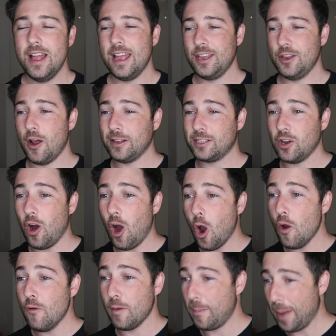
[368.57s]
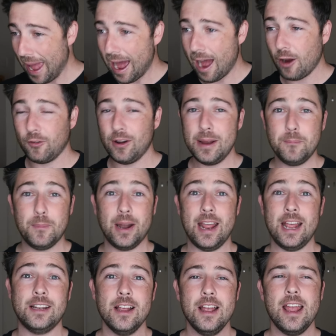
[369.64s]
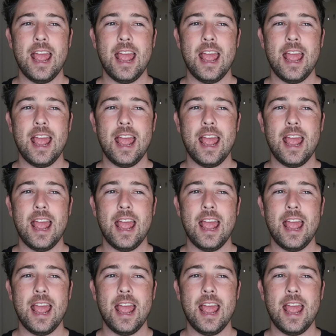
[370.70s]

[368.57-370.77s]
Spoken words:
You know, it's not overpowering, but it